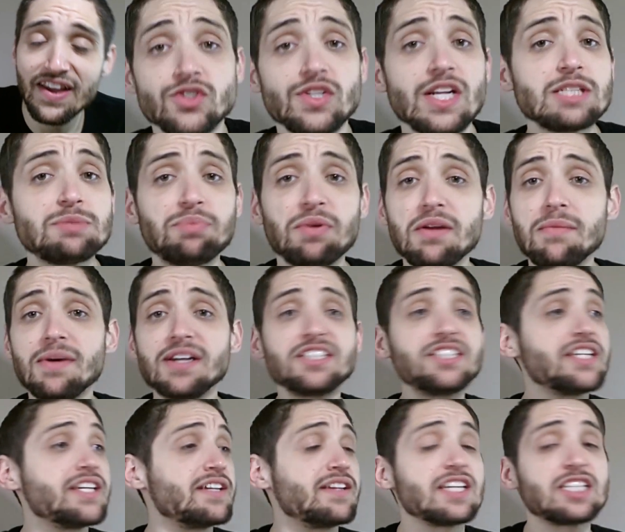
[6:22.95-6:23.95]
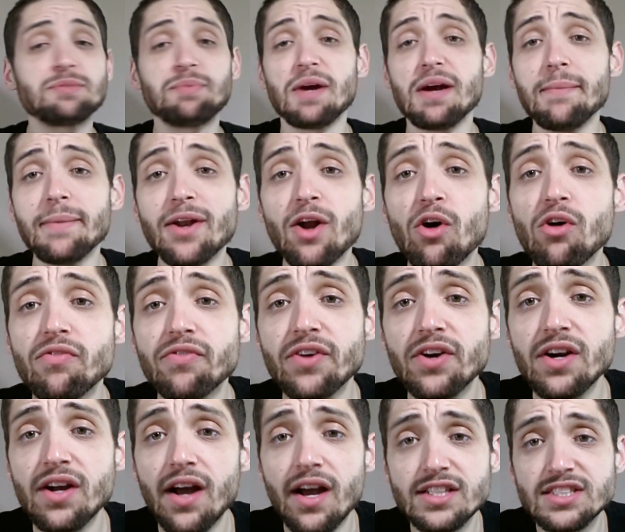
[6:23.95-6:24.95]
So that's pretty much it. Experiment
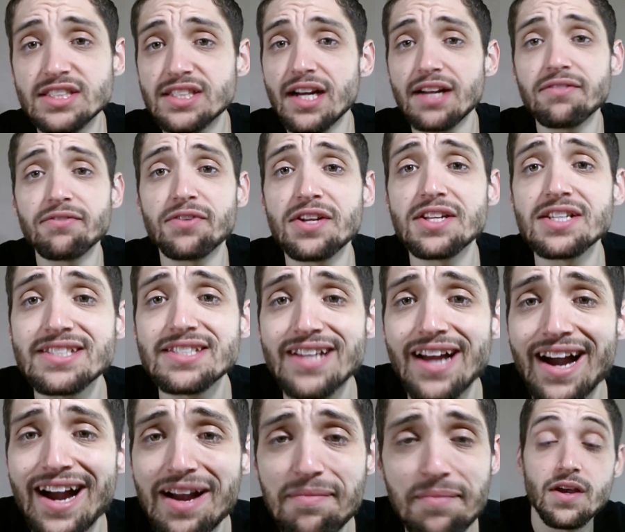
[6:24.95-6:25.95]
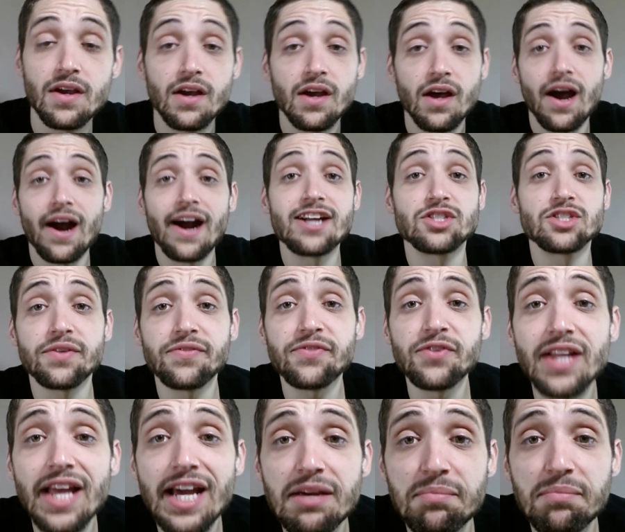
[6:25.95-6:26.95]
over. It's done for this time. Alright, so
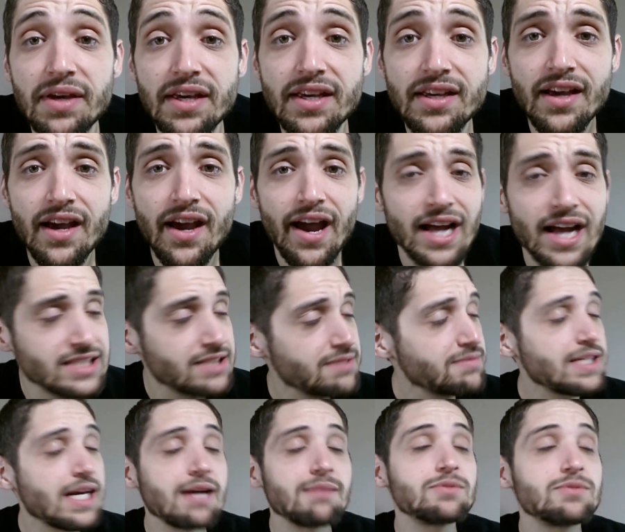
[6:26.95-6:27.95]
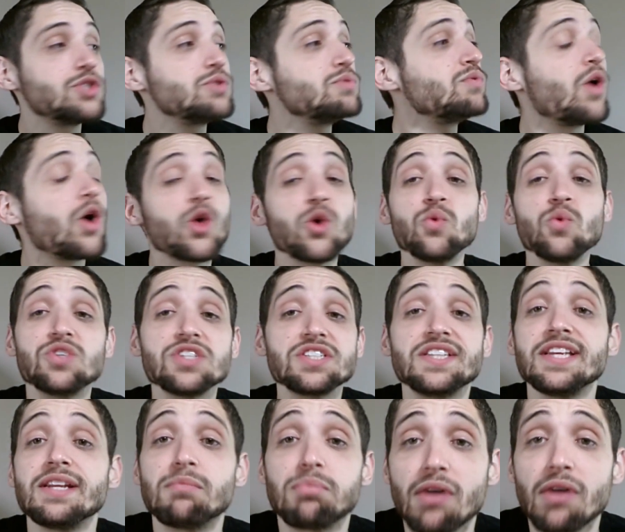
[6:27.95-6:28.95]
if you're like me, and sometimes you know you
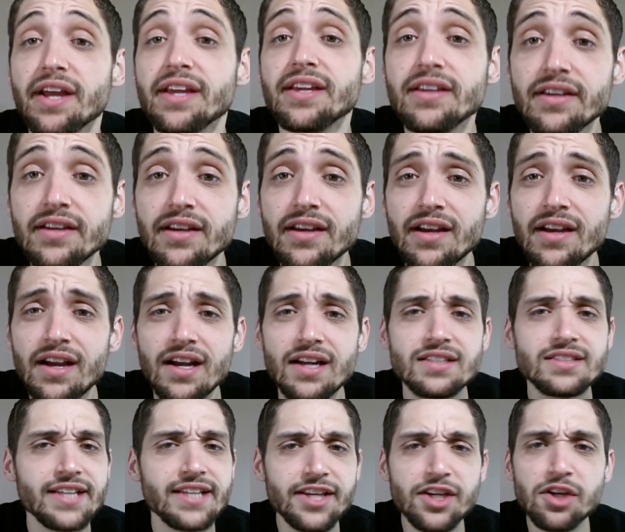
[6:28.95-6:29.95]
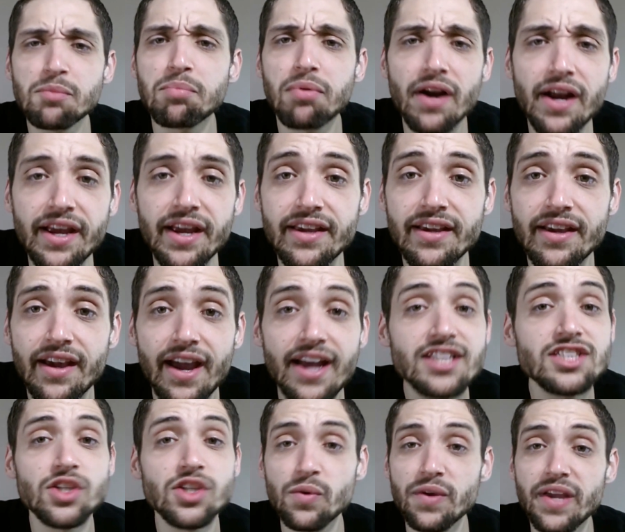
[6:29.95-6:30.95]
just need a break, take your break.
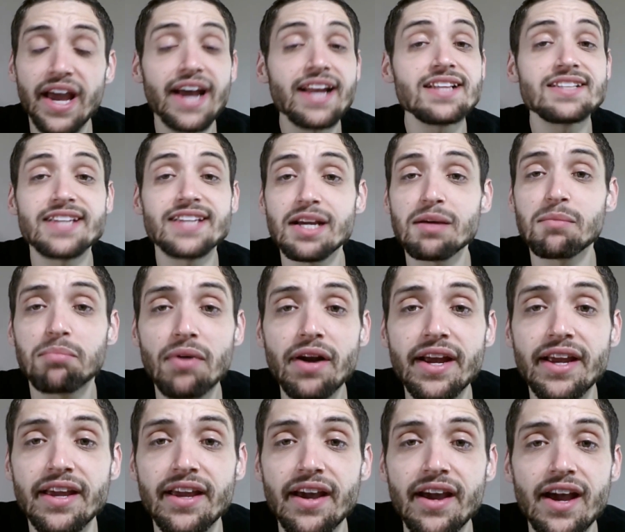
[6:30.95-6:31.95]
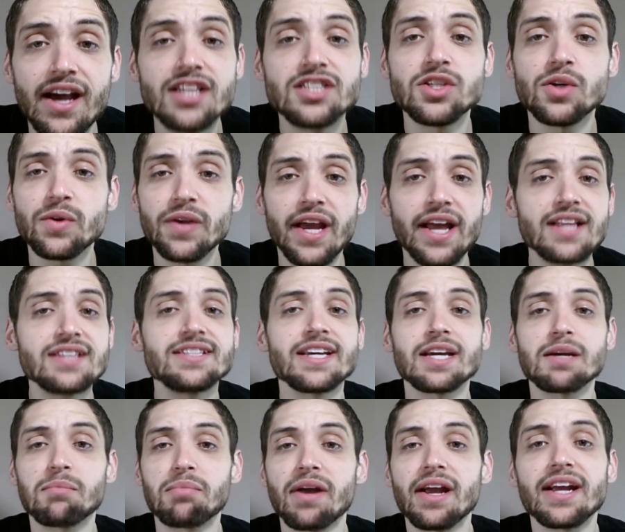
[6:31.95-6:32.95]
It's okay to take a break. It's okay to
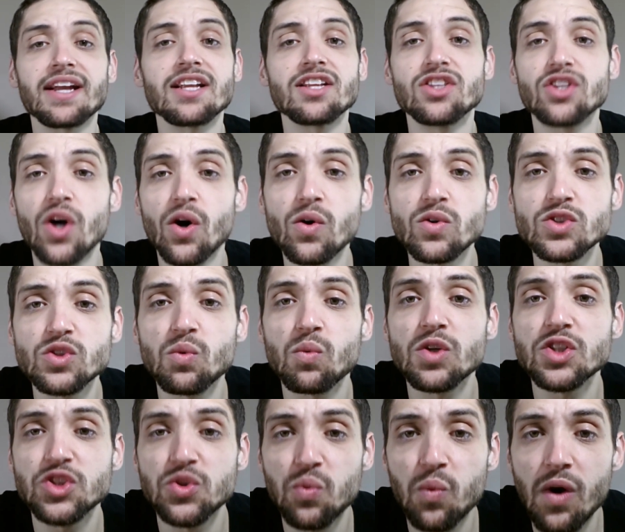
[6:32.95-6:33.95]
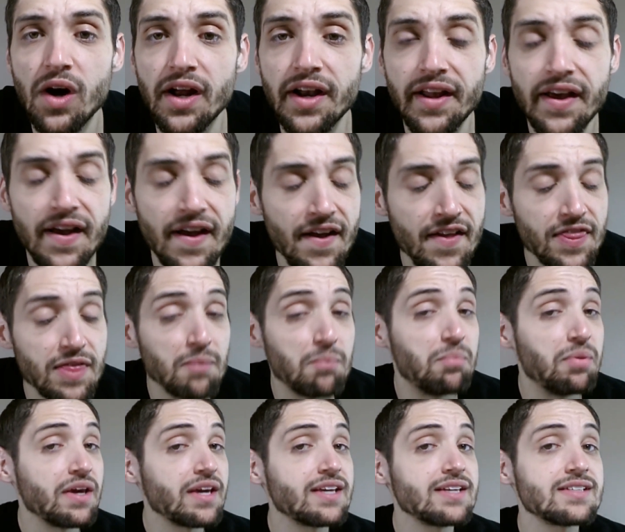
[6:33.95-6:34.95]
take a break and indulge in what you want. The
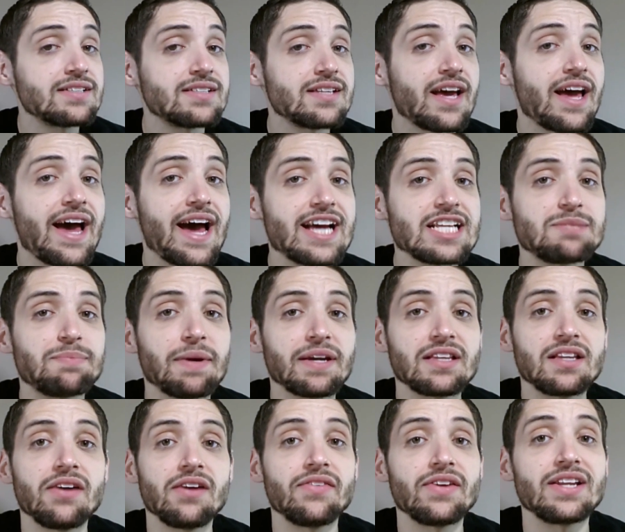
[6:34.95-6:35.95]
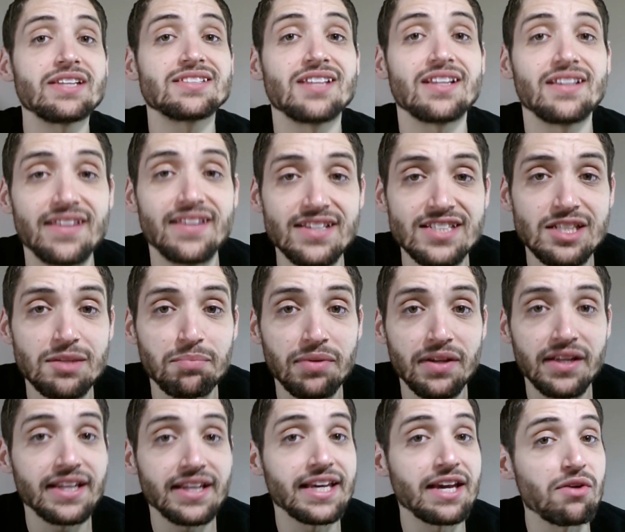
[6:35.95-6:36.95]
biggest aspect of it is the
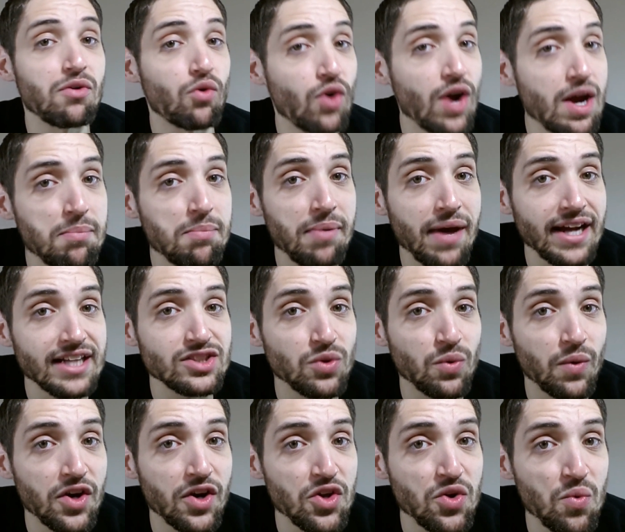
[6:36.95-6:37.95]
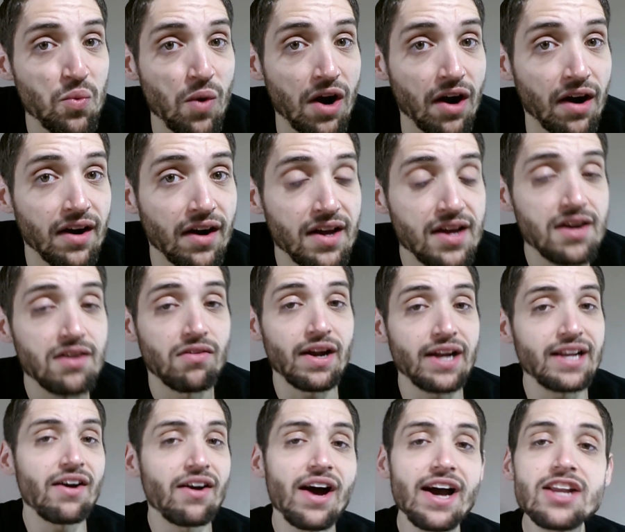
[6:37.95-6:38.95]
discipline to get right back to where you were.
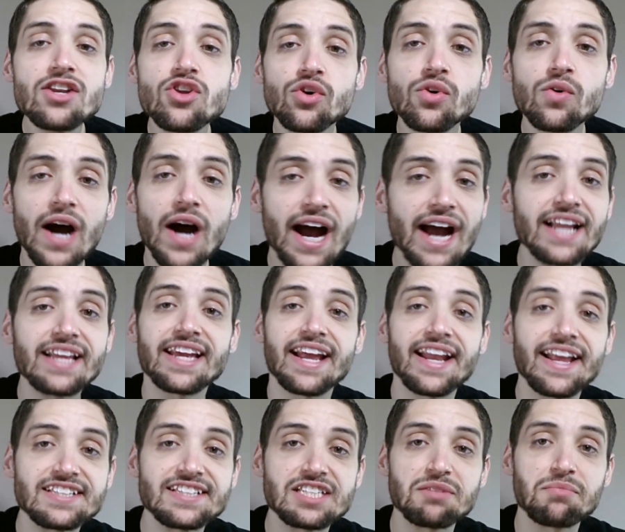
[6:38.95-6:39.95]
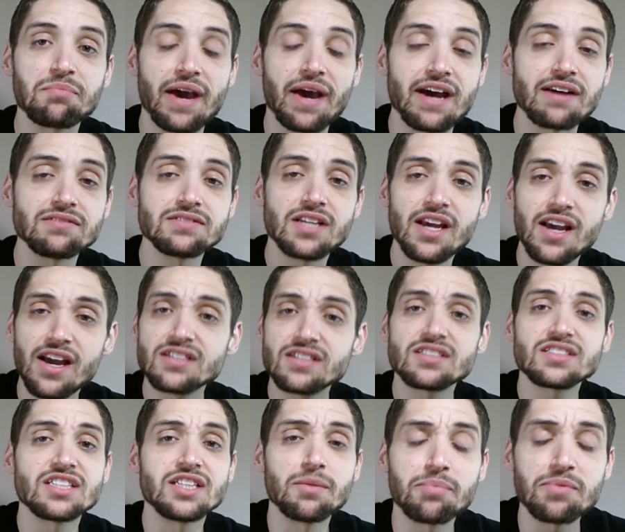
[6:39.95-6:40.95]
Right now I knew I'd gain 18 pounds.
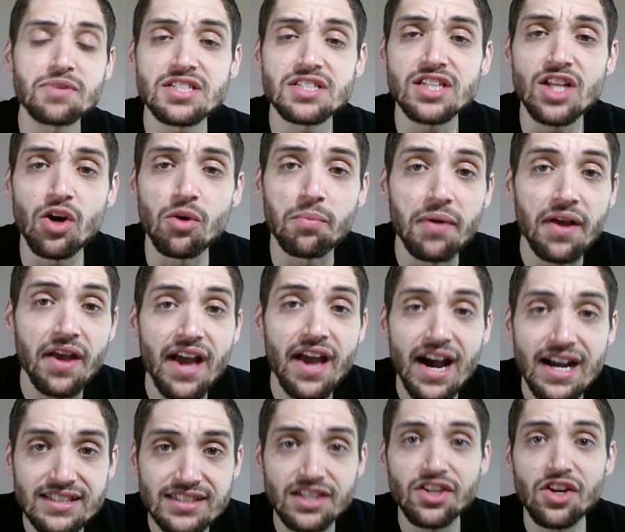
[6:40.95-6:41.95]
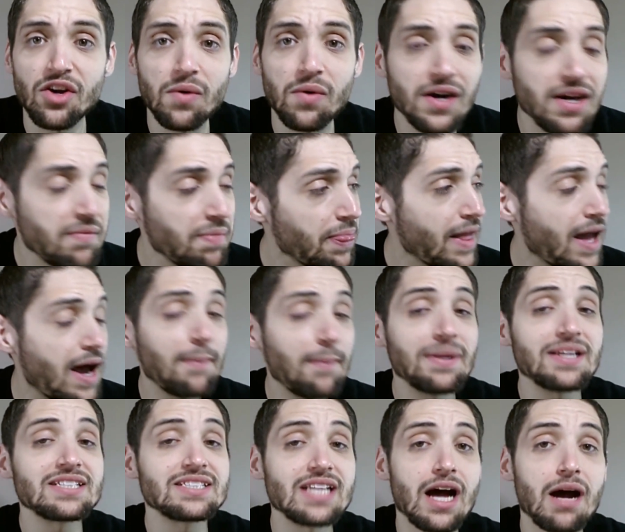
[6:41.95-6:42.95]
It's a slippery slope. I said, you know what?
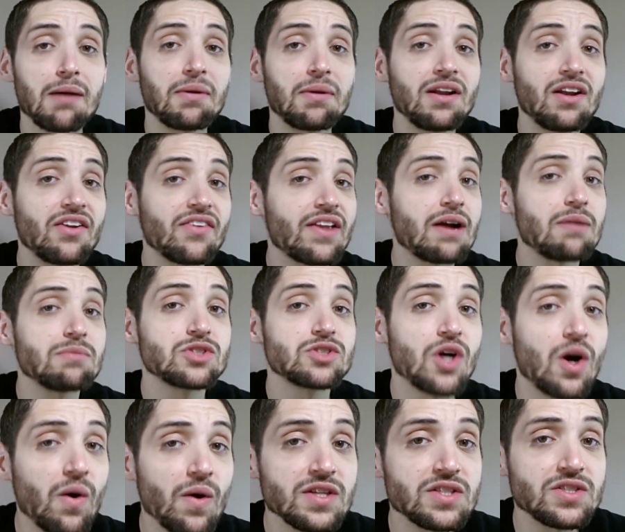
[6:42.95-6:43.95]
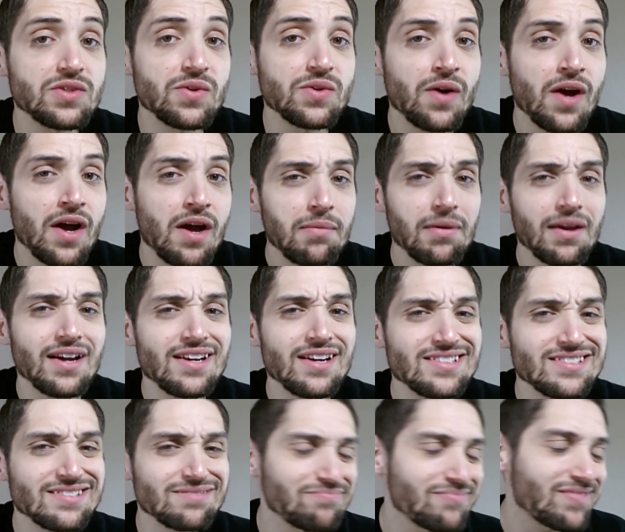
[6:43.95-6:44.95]
I'm going to stop earlier than I was going to
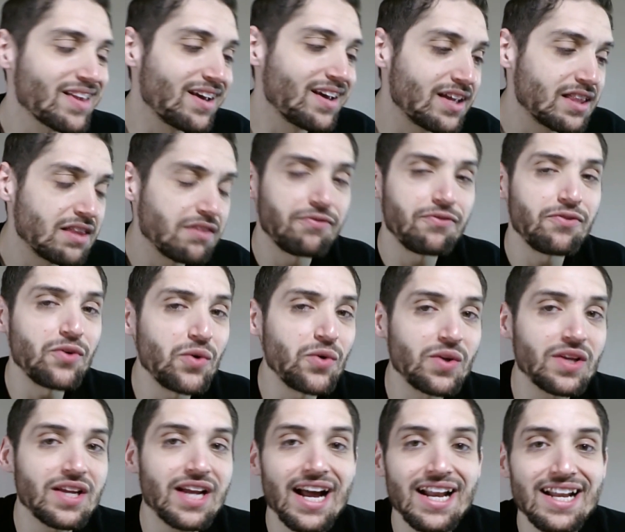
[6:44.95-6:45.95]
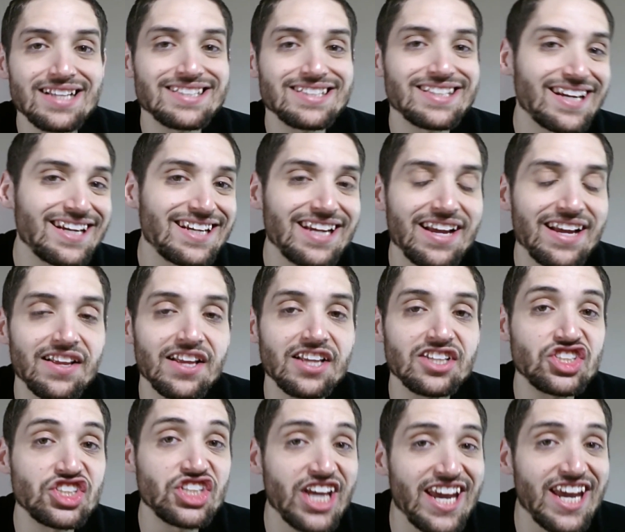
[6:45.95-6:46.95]
because the food kind of
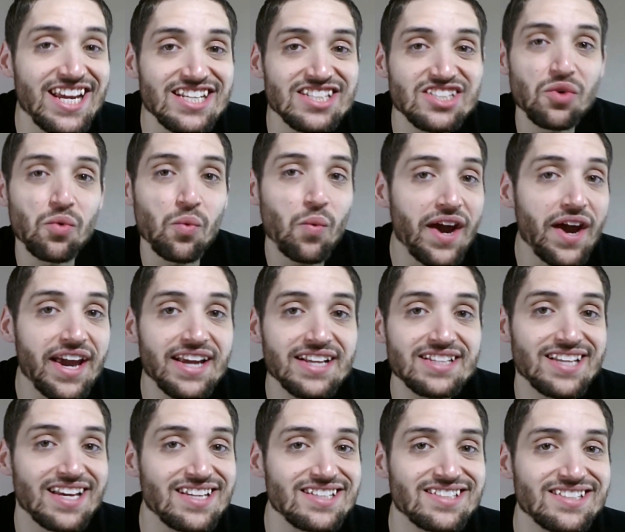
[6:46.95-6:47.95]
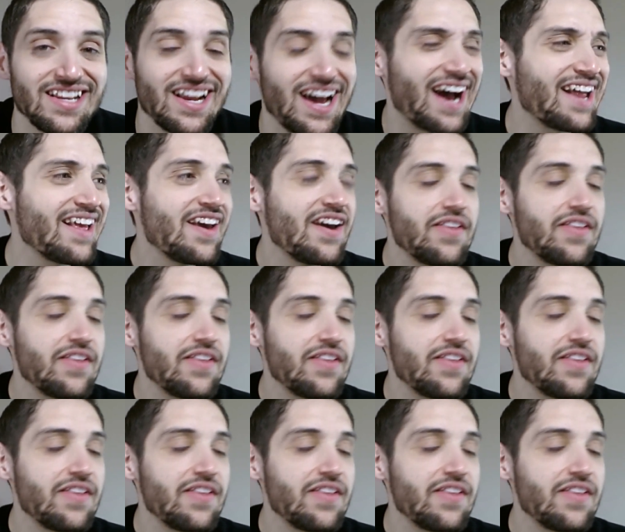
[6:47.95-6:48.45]
changed the way it tasted.